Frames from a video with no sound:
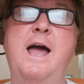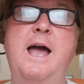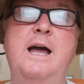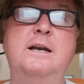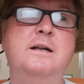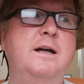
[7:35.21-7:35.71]

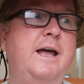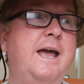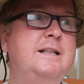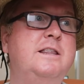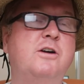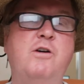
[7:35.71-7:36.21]
and
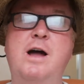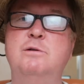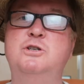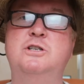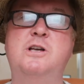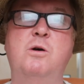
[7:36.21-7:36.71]
the
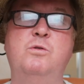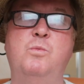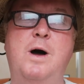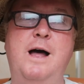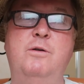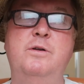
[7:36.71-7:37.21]
crowd just goes
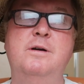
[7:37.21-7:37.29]
wild.